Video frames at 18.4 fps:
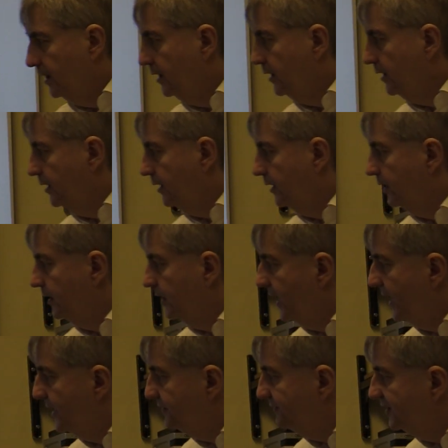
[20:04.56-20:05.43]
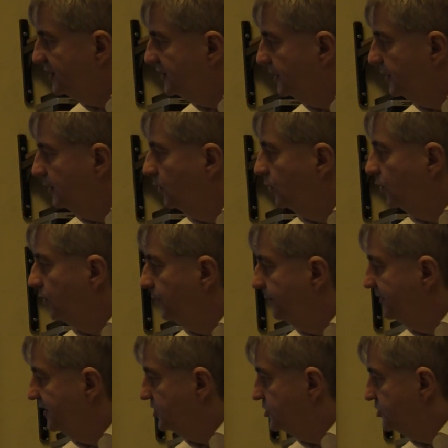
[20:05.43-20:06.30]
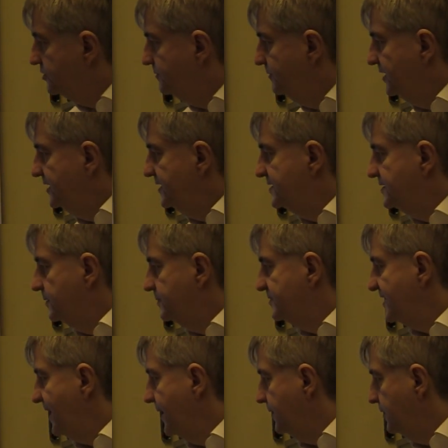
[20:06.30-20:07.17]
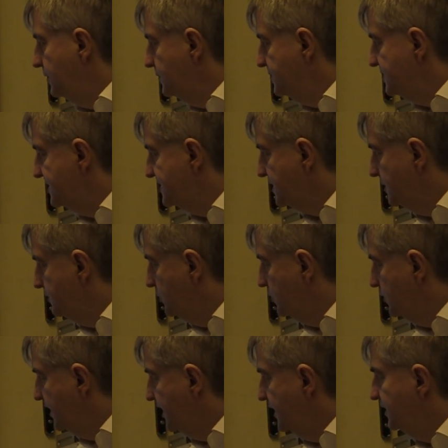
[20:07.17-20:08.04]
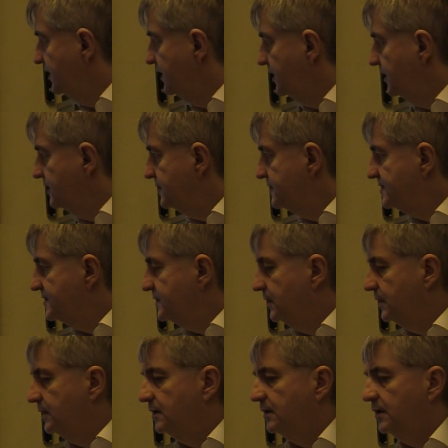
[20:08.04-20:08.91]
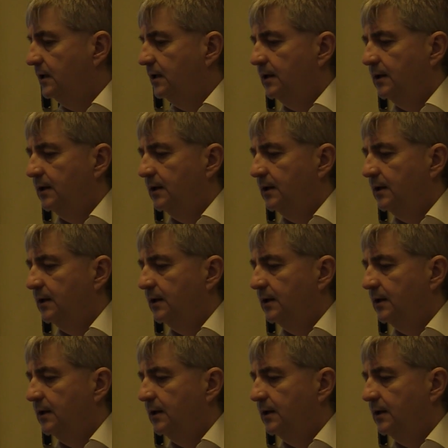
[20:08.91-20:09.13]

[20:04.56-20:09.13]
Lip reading: And Vitigo, which means a psychosis among Indians in